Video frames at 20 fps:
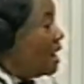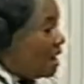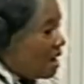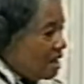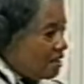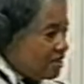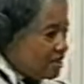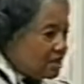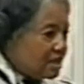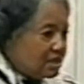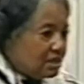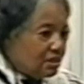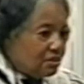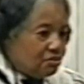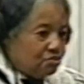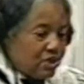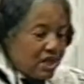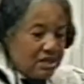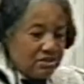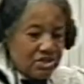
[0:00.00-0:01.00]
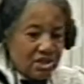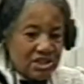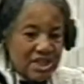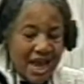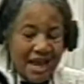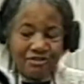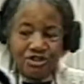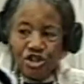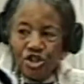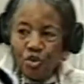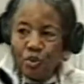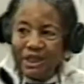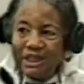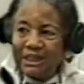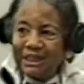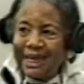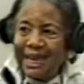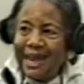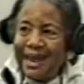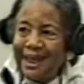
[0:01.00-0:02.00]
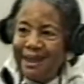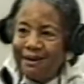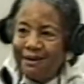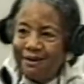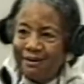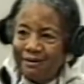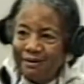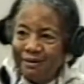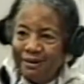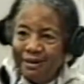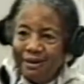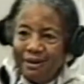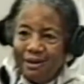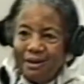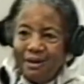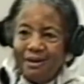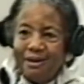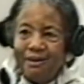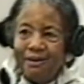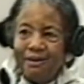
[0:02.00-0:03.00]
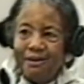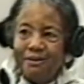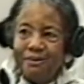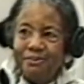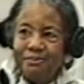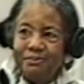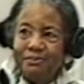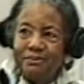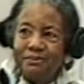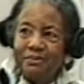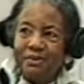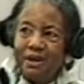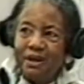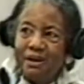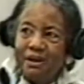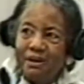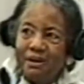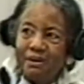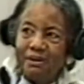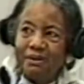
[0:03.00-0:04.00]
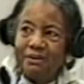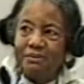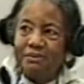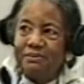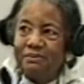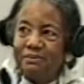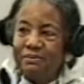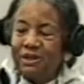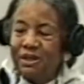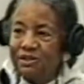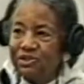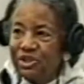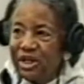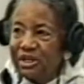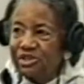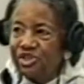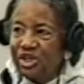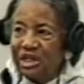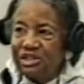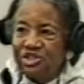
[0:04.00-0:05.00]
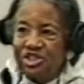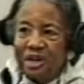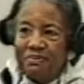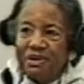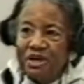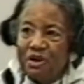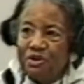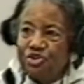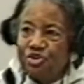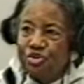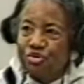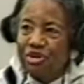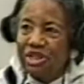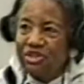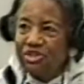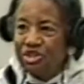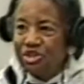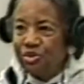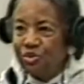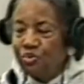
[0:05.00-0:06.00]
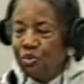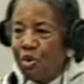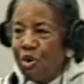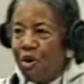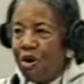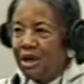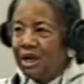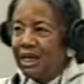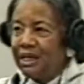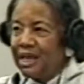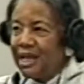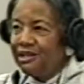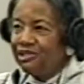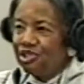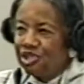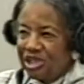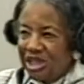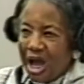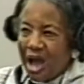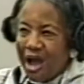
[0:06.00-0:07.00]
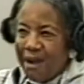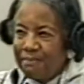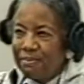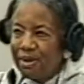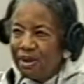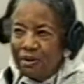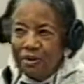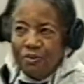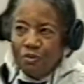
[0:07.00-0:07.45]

Other reasons have to do with care, because they say some of those creatures walk and they stop.